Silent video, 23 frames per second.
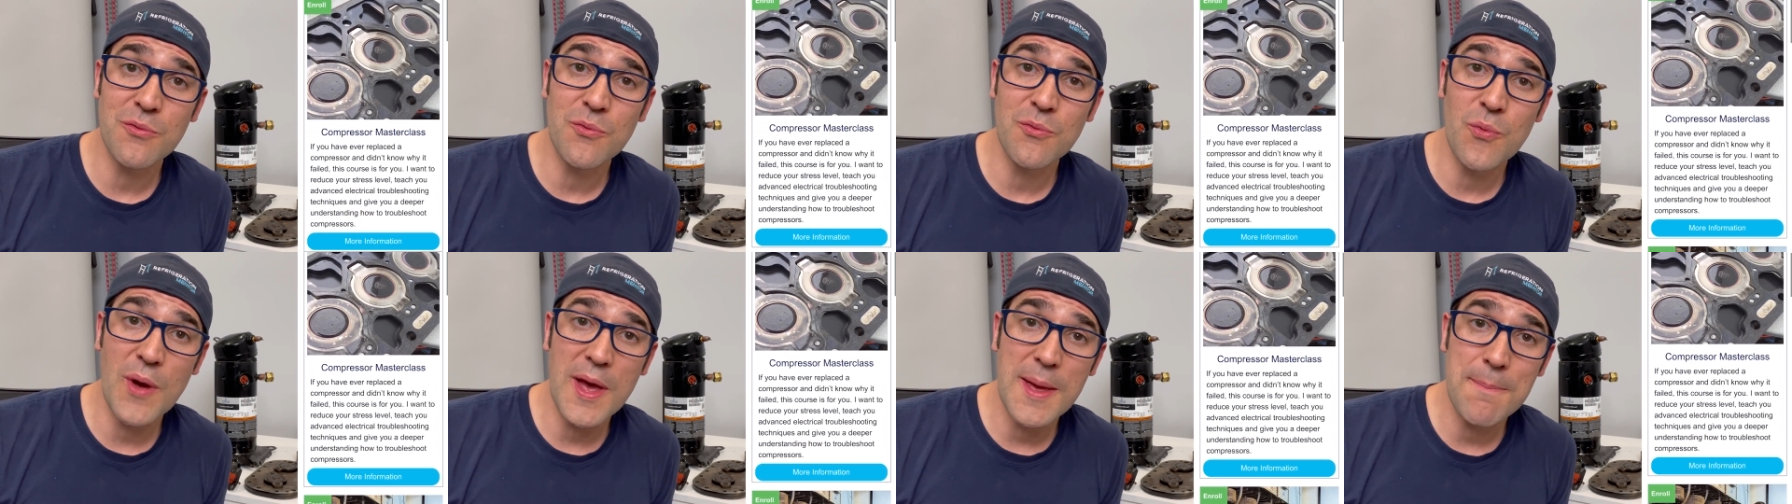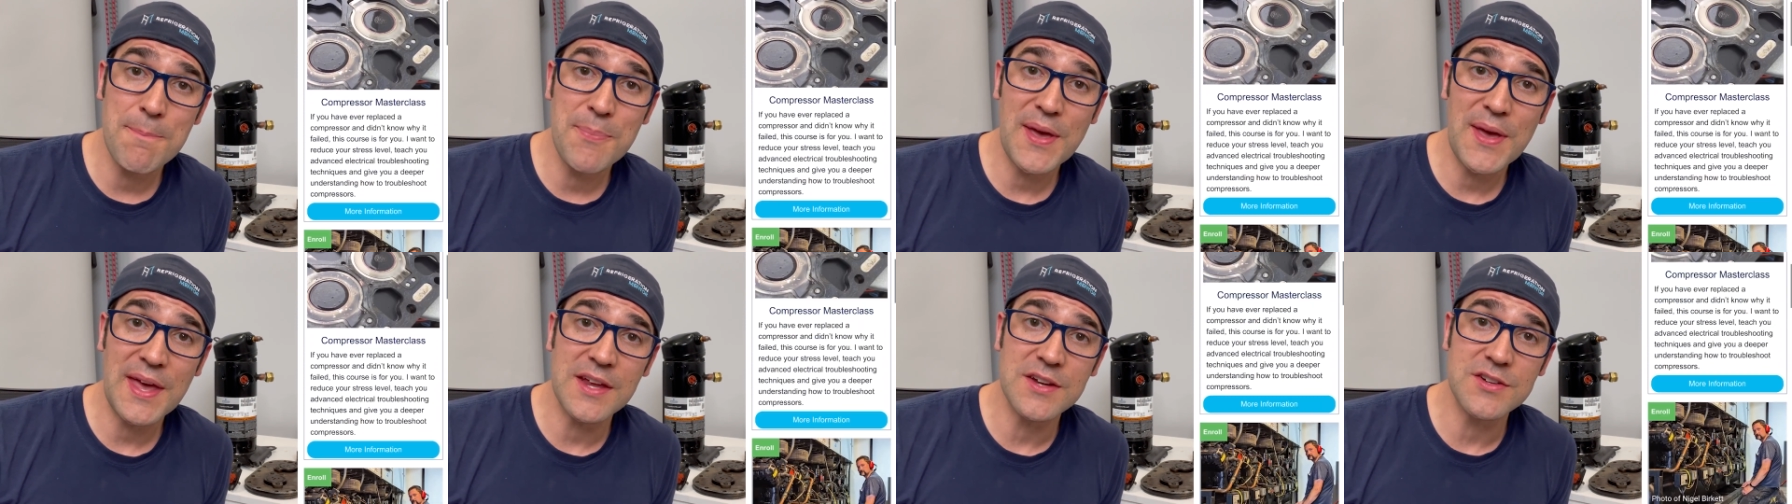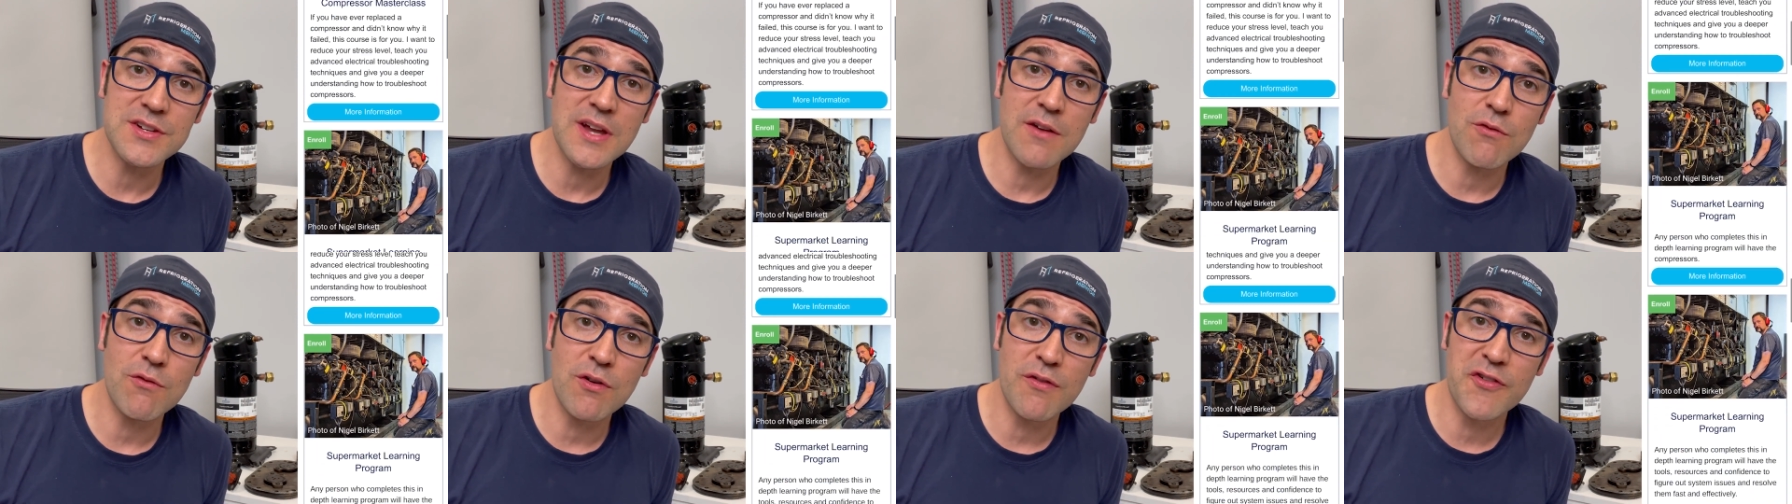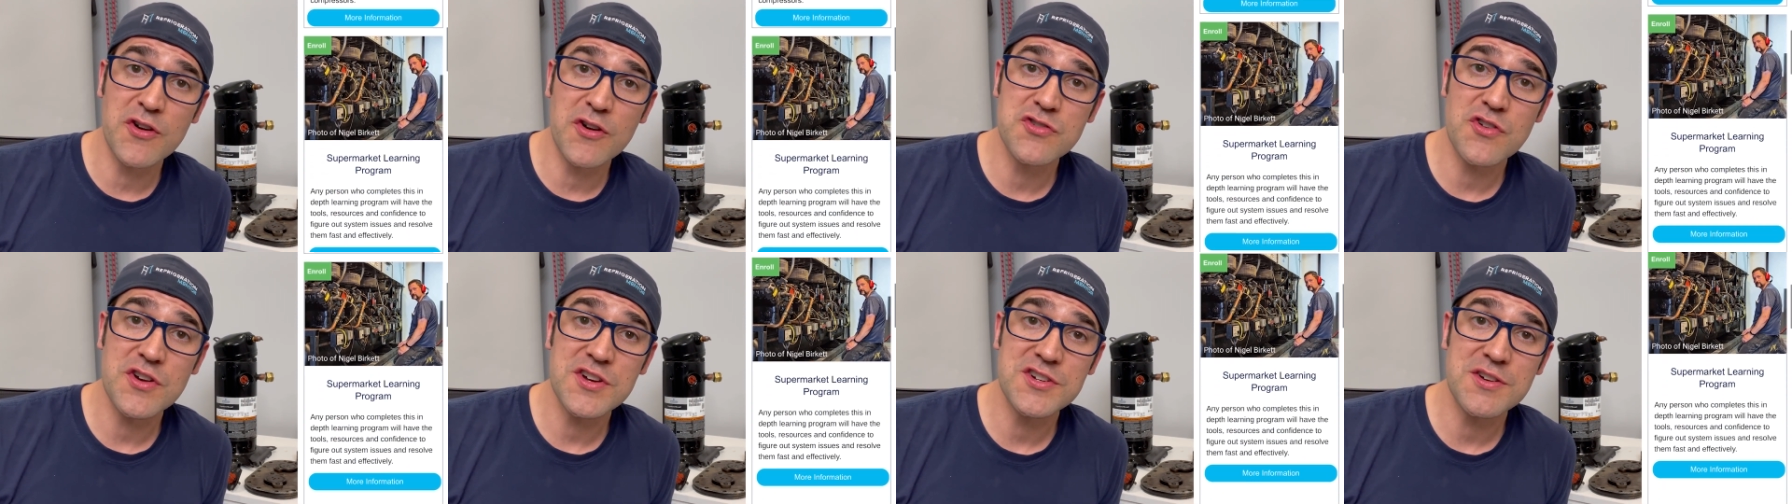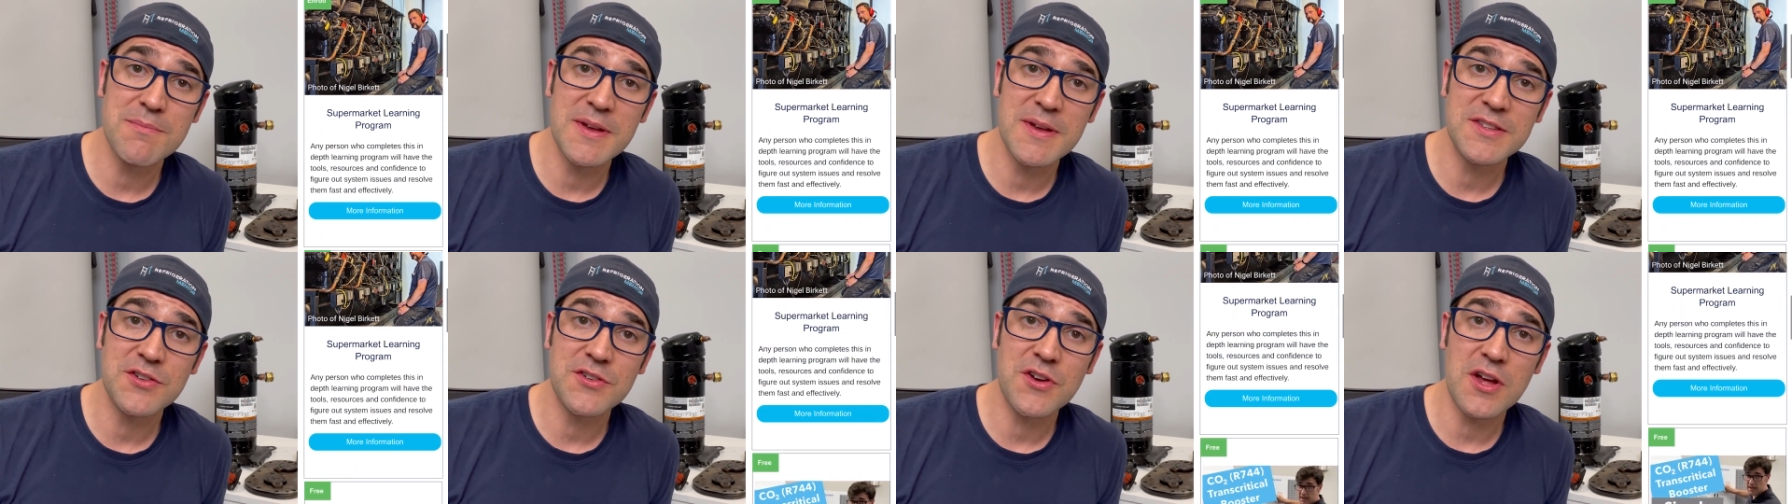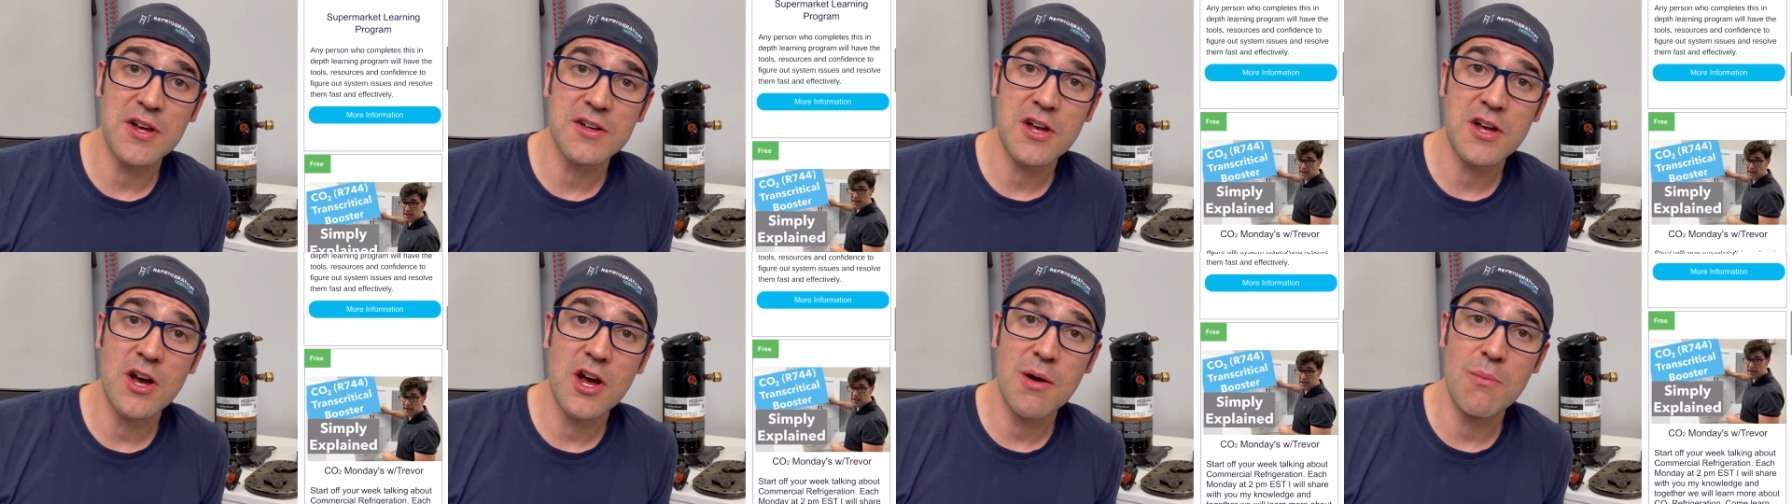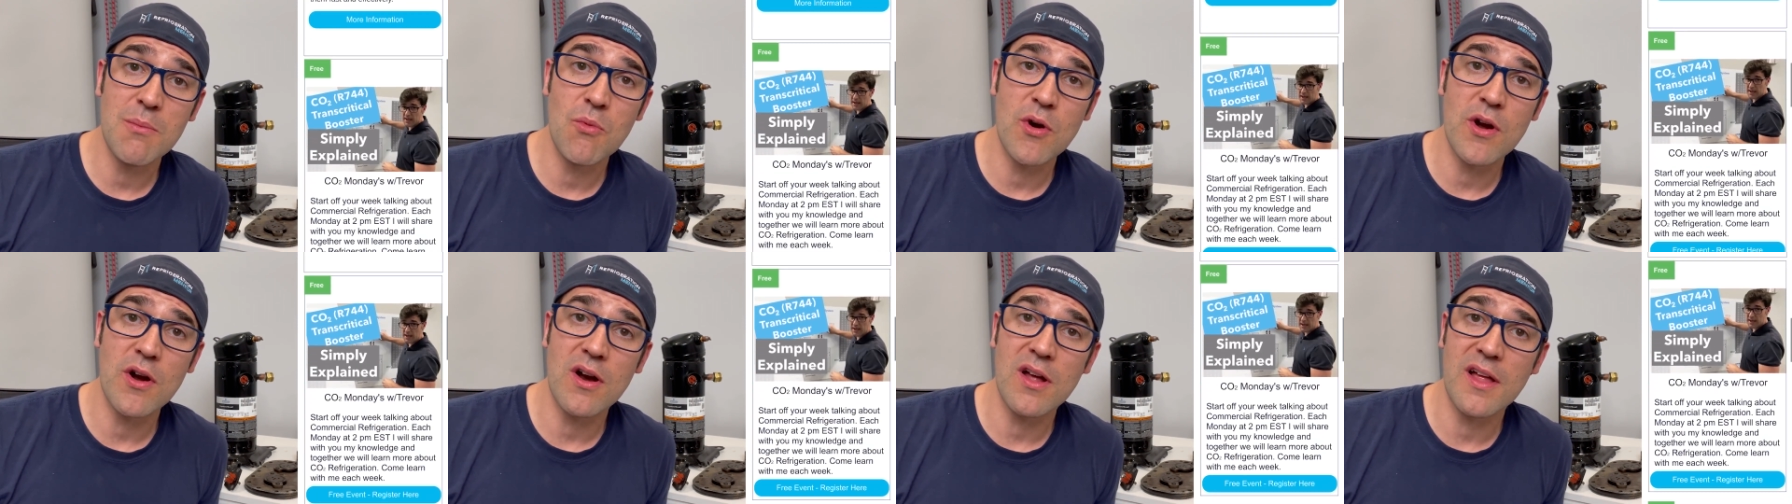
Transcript: webpage at refrigerationmentor.com where